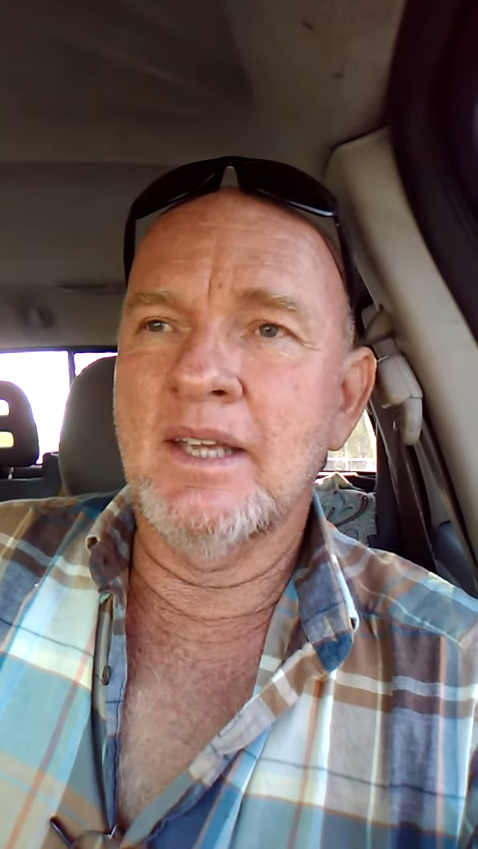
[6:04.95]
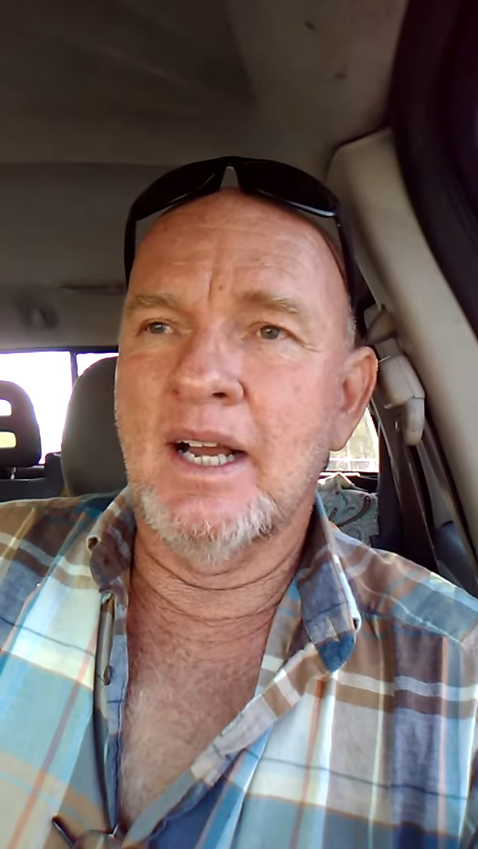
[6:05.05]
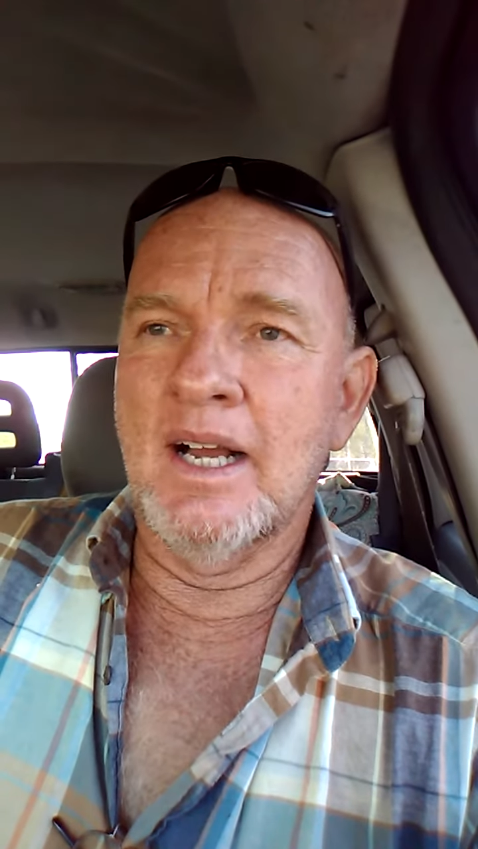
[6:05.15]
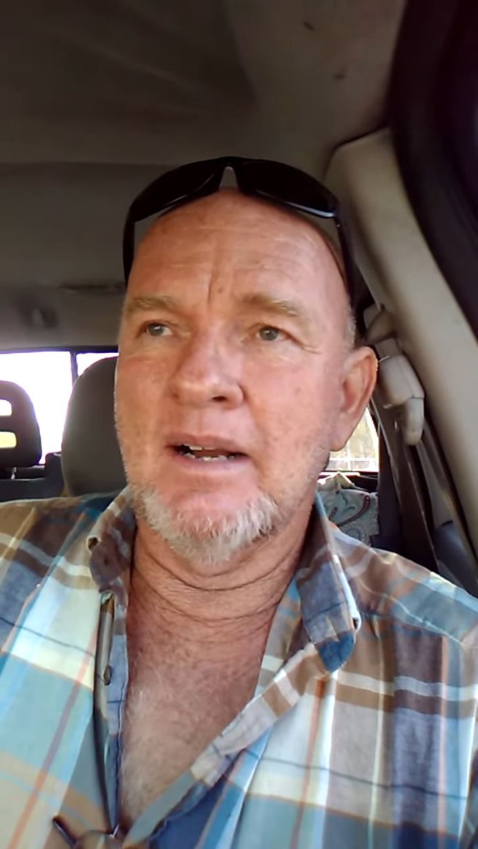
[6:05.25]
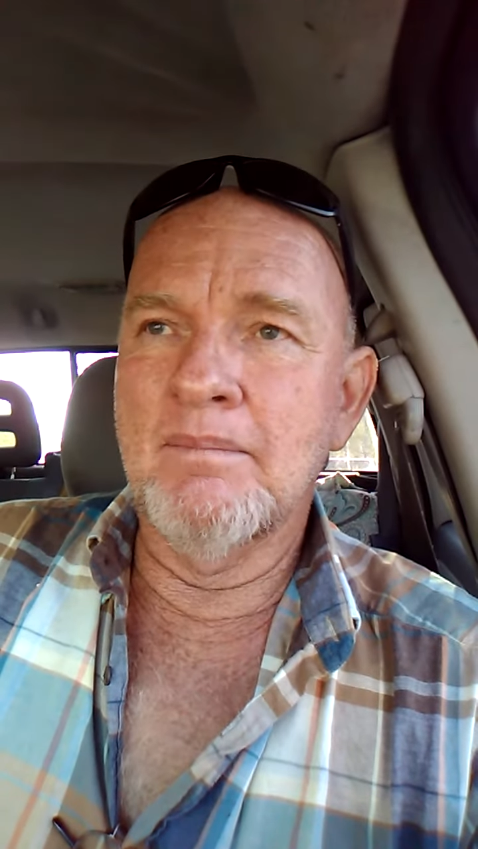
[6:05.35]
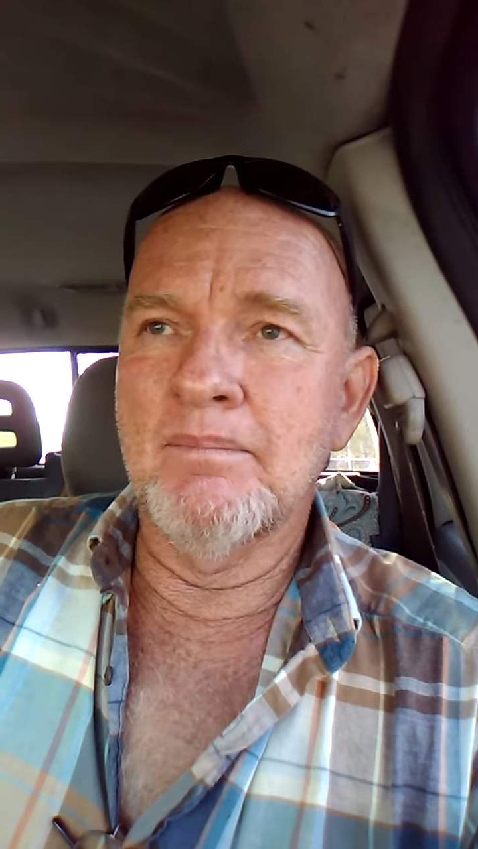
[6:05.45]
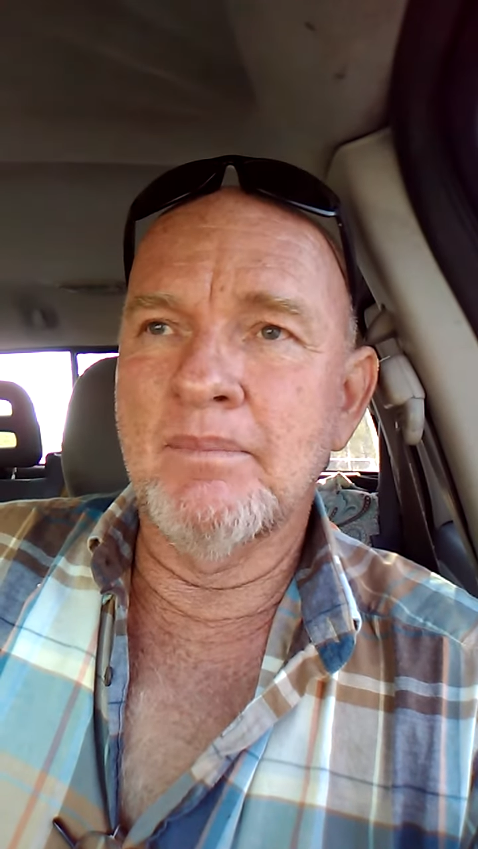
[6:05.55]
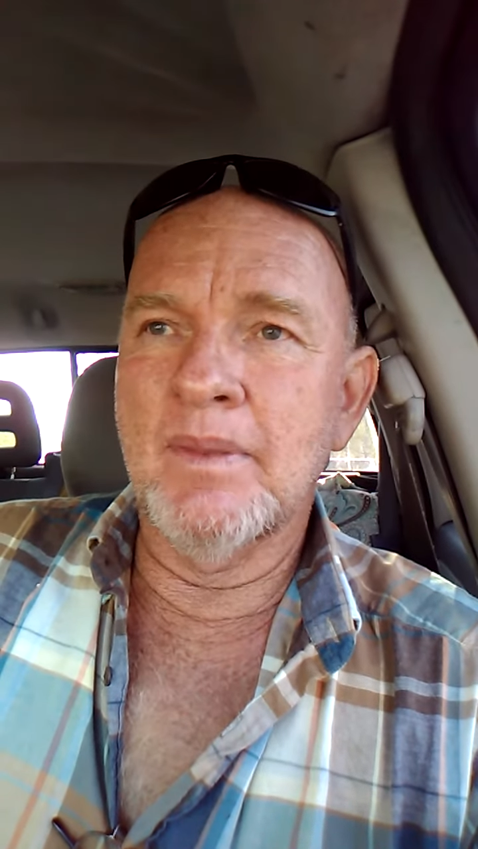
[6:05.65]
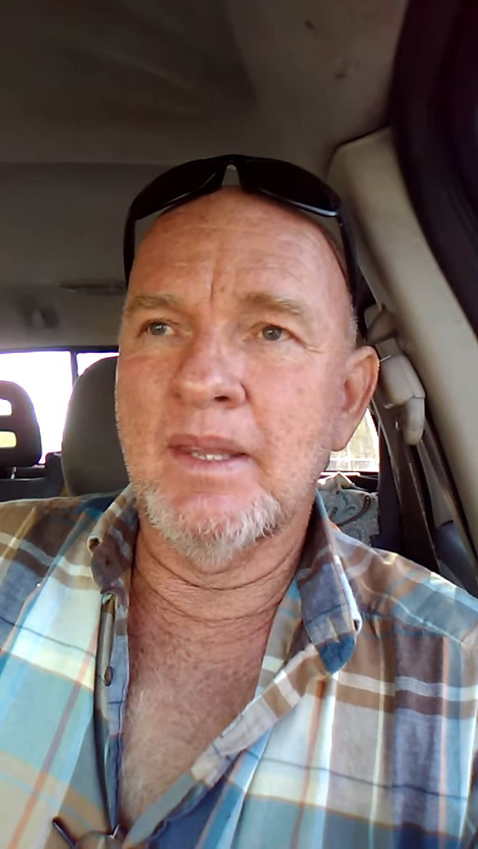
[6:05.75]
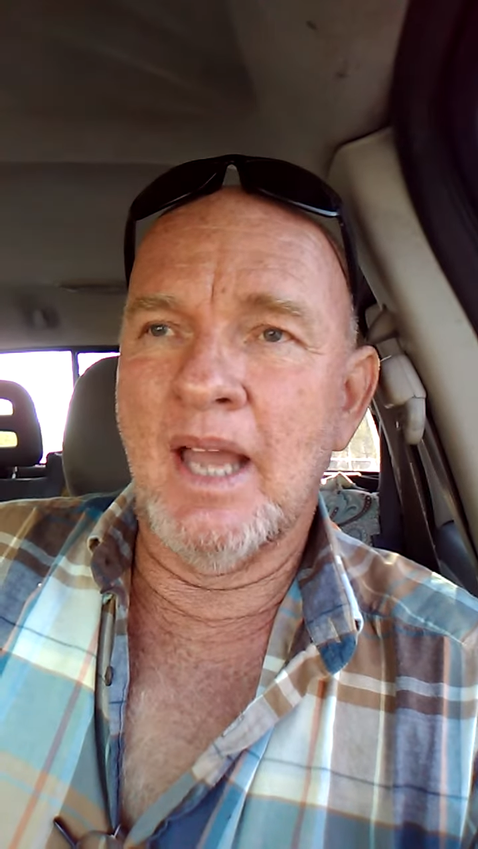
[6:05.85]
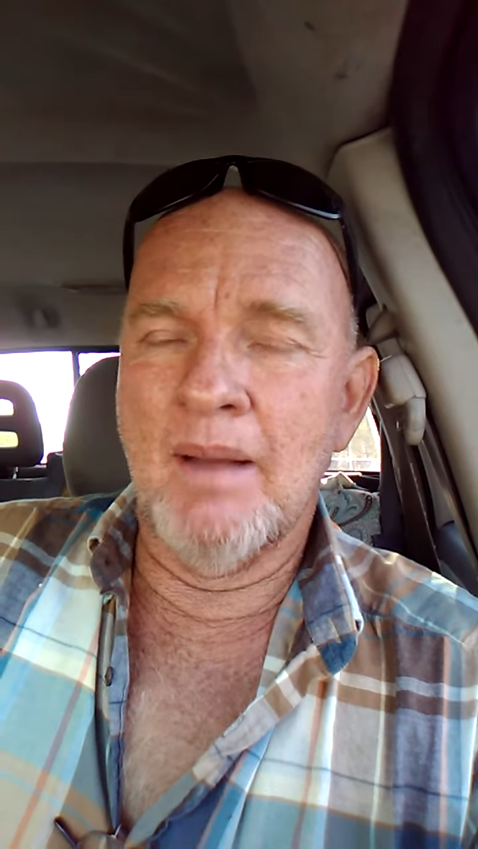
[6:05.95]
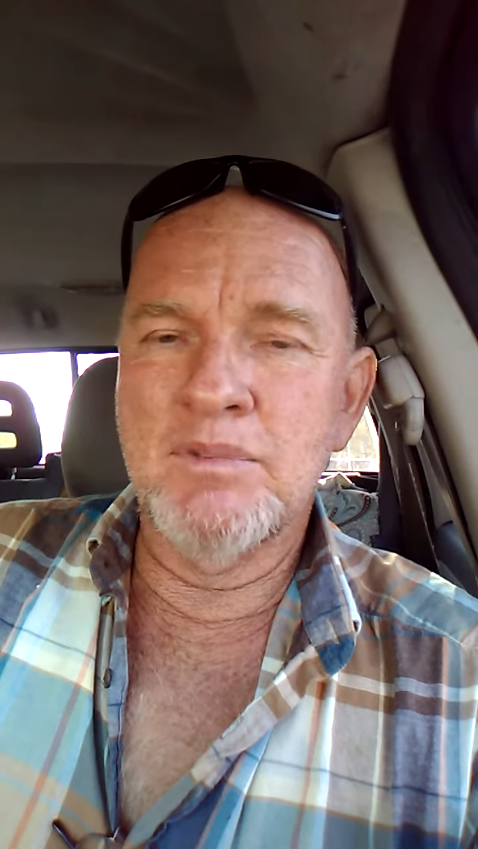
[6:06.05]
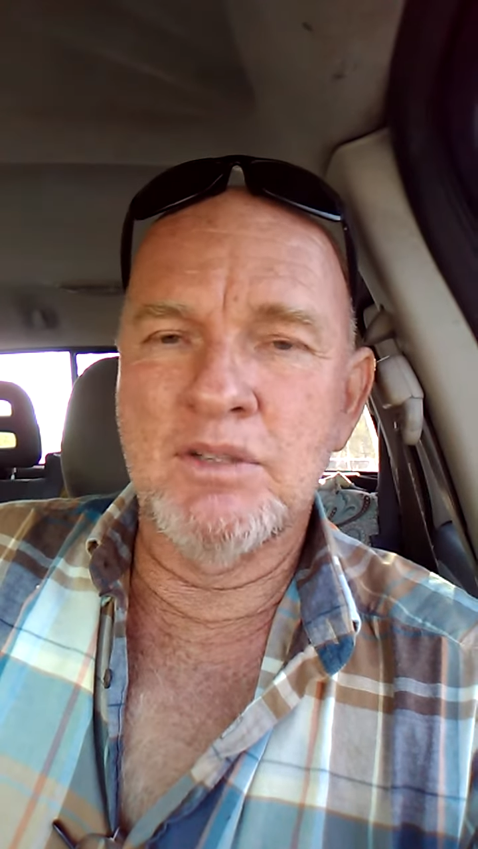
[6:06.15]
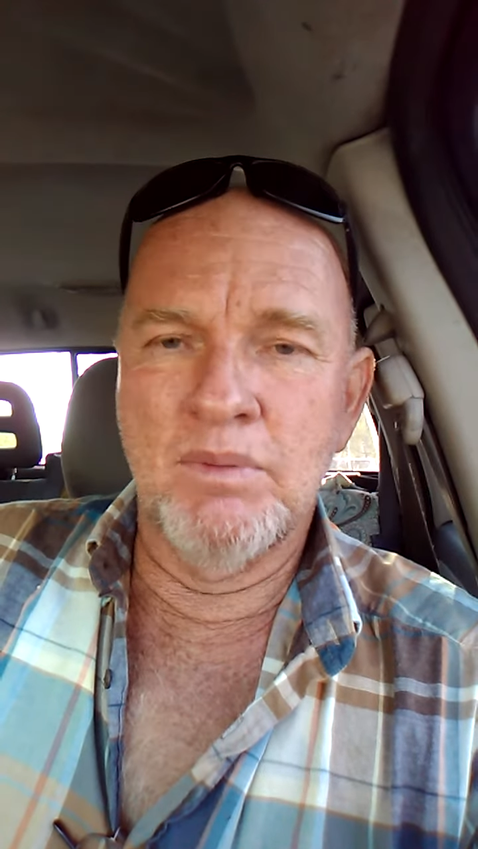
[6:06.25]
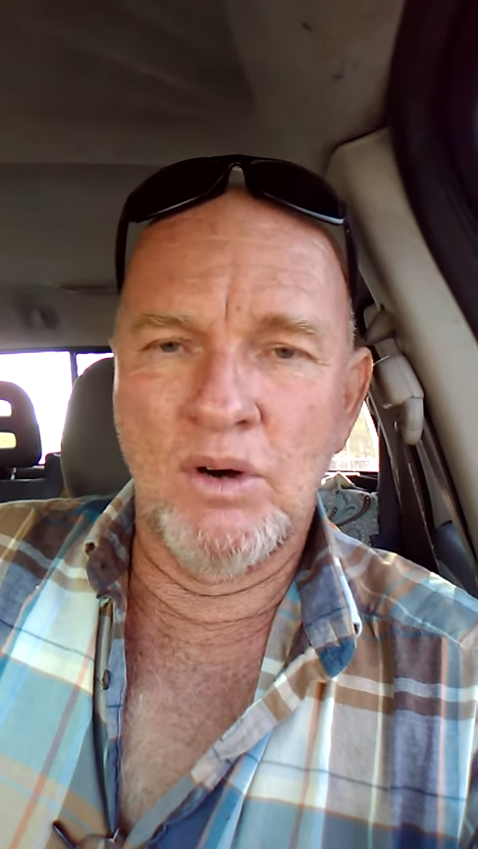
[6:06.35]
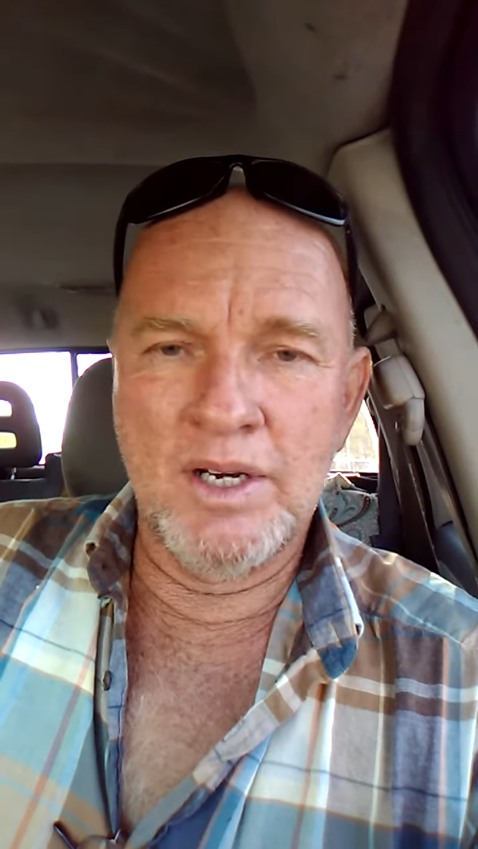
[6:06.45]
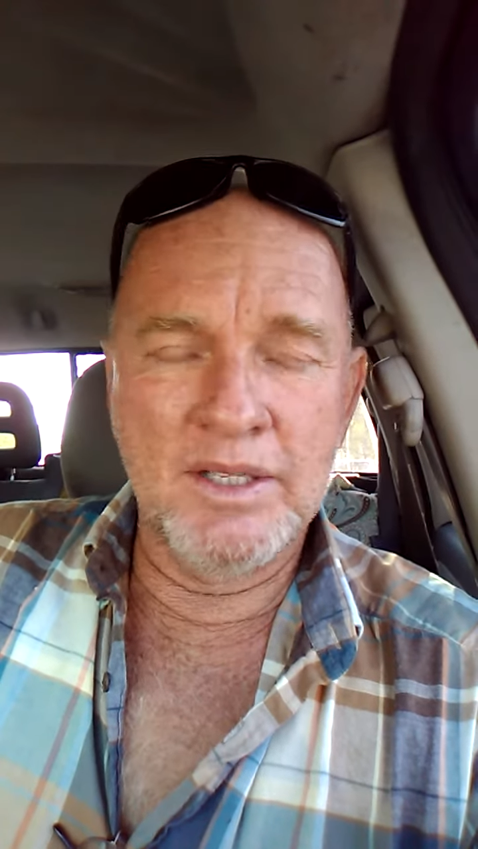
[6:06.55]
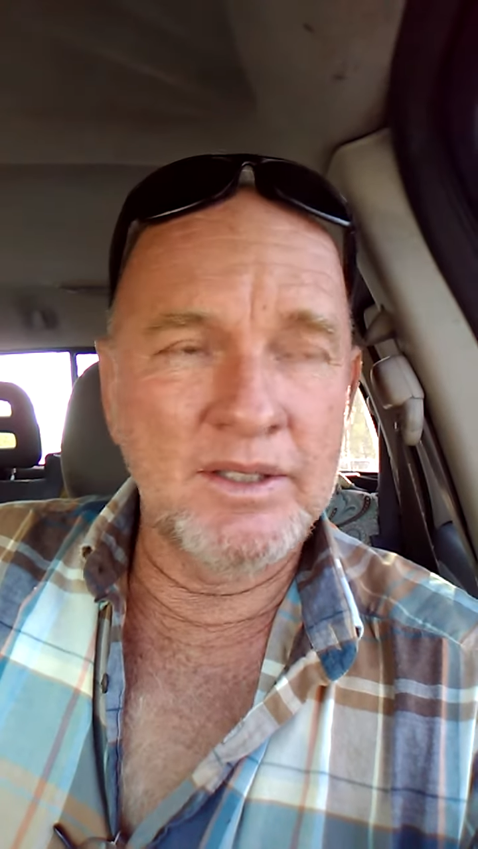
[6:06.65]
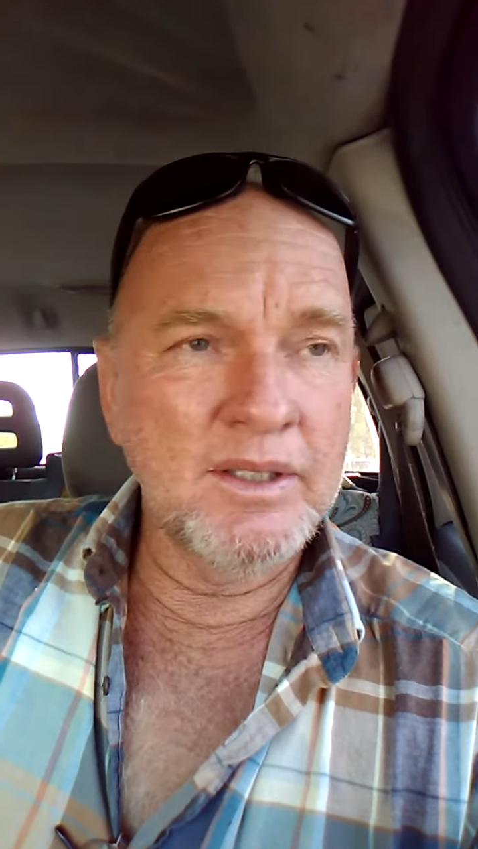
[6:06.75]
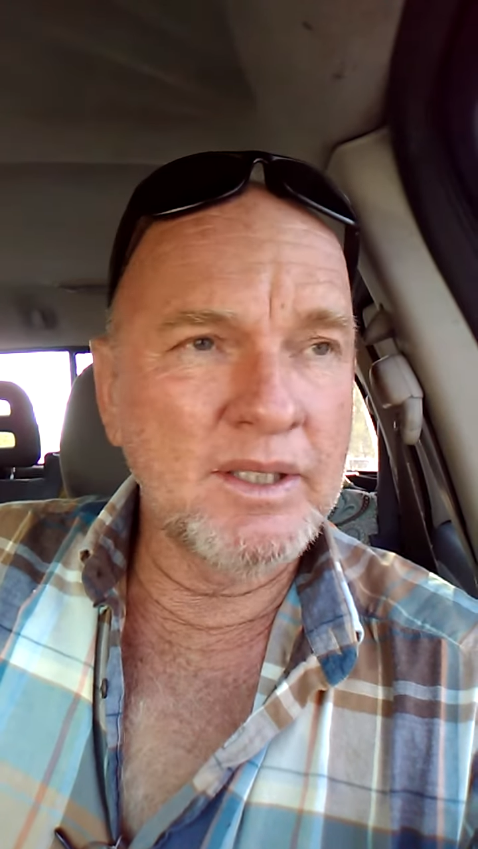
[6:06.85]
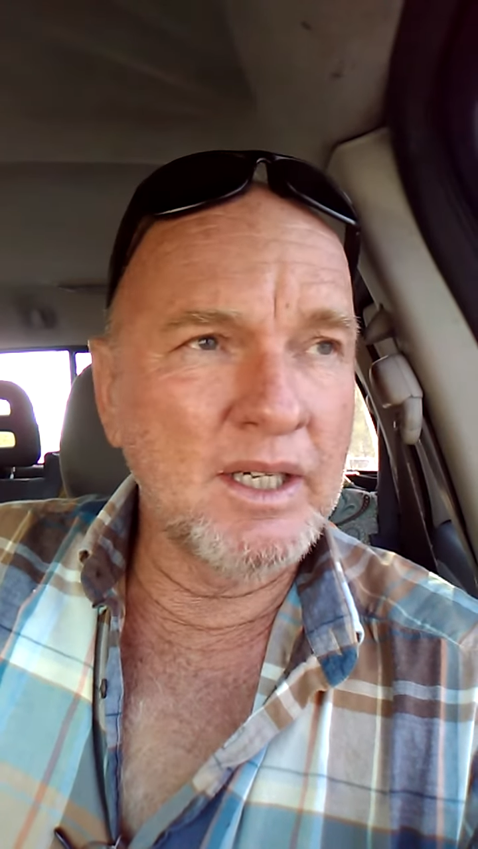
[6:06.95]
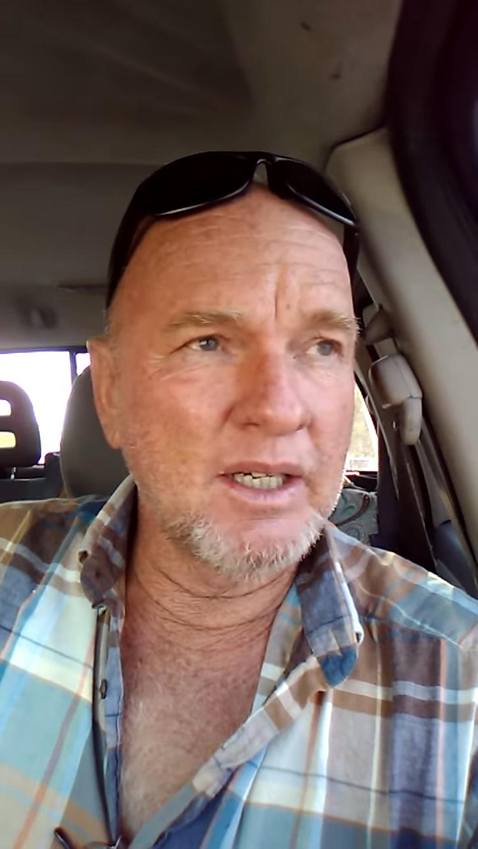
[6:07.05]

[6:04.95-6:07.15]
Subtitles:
I'm supporting